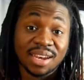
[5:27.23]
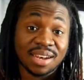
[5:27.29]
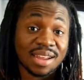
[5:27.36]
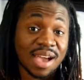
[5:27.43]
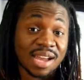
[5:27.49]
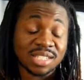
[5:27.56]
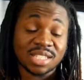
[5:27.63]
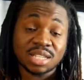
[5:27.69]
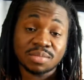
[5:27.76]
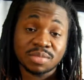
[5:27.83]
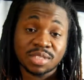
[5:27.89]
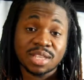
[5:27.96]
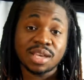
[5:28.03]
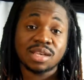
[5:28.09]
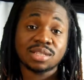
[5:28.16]
Not in some
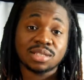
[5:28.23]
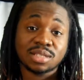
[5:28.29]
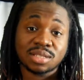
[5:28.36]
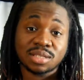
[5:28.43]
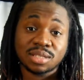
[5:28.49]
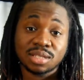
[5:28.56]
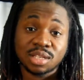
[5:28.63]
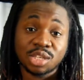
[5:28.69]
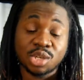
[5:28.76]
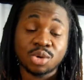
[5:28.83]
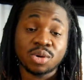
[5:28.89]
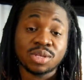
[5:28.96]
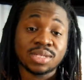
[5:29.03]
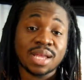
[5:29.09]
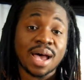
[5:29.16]
states.
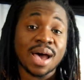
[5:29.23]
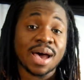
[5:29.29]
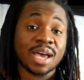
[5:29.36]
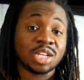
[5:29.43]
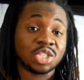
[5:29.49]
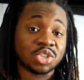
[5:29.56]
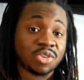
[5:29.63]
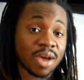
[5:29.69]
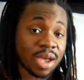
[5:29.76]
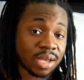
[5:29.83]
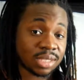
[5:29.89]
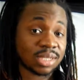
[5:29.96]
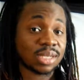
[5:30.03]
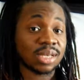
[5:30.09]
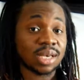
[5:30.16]
You'll die trying
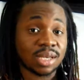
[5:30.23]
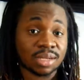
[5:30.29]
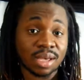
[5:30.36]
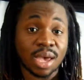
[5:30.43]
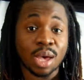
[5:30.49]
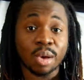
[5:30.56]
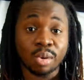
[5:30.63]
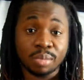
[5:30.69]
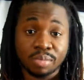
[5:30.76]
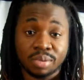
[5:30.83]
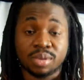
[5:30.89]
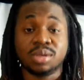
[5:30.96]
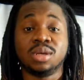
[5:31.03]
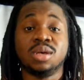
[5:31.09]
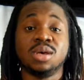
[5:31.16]
to get help
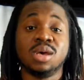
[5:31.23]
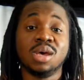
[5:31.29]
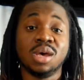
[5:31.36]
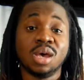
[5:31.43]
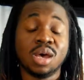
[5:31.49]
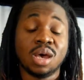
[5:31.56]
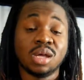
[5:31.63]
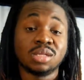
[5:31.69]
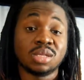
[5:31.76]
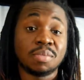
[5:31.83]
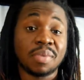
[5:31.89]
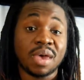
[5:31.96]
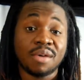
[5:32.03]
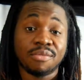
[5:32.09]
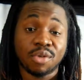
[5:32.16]
to
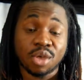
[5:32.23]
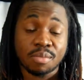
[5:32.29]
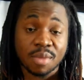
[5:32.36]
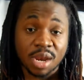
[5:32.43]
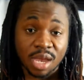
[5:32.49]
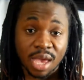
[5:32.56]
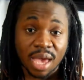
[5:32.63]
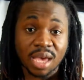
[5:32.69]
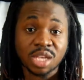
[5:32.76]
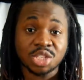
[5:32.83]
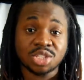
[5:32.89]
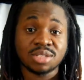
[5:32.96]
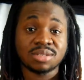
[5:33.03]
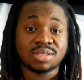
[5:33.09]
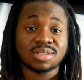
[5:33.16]
pay for your
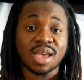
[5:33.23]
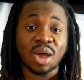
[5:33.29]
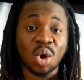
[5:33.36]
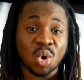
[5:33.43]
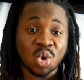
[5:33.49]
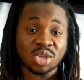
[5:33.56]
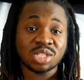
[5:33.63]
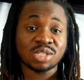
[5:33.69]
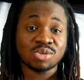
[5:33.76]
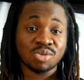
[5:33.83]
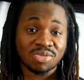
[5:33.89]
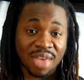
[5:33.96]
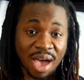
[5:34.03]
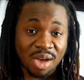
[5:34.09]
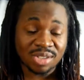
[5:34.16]
medications that cost
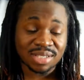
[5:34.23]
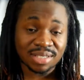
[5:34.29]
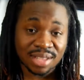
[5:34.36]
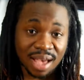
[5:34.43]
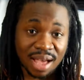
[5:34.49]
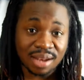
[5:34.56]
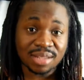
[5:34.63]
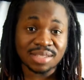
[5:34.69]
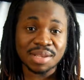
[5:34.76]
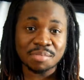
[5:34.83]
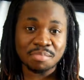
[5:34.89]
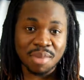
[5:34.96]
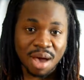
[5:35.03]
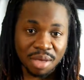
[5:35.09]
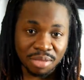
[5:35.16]
$2,000 a
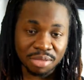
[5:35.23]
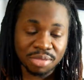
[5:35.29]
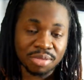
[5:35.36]
month.